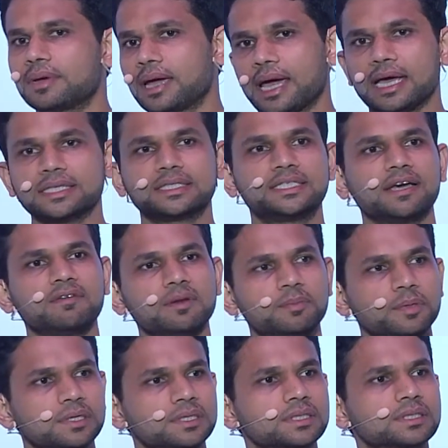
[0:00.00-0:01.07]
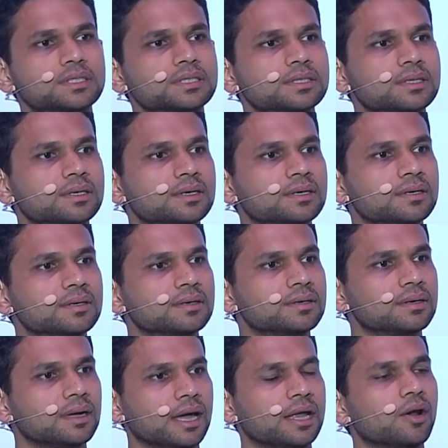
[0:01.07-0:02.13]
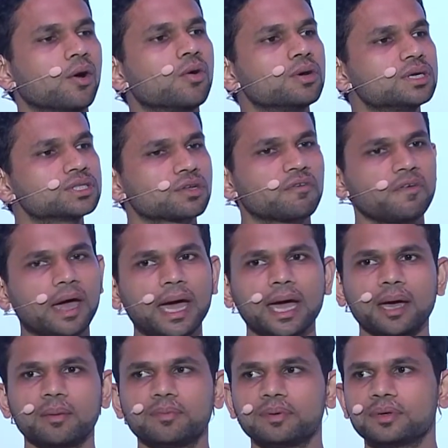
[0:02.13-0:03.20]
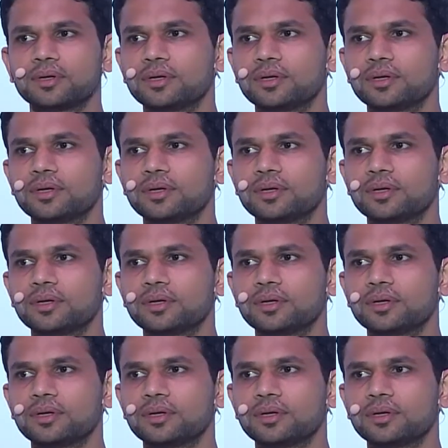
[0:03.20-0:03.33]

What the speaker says: As developers and owners of app,